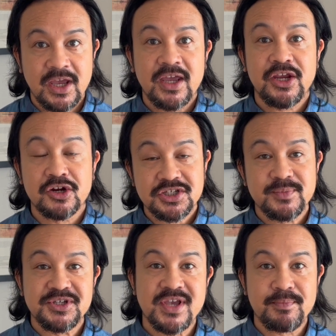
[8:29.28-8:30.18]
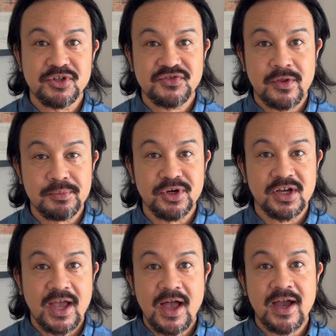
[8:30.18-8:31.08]
Here are some examples from the
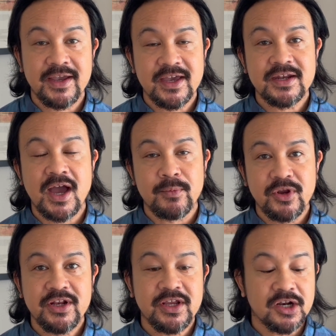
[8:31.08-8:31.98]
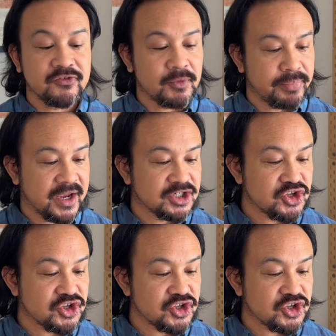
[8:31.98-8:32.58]
book. Again, I'm reading here from page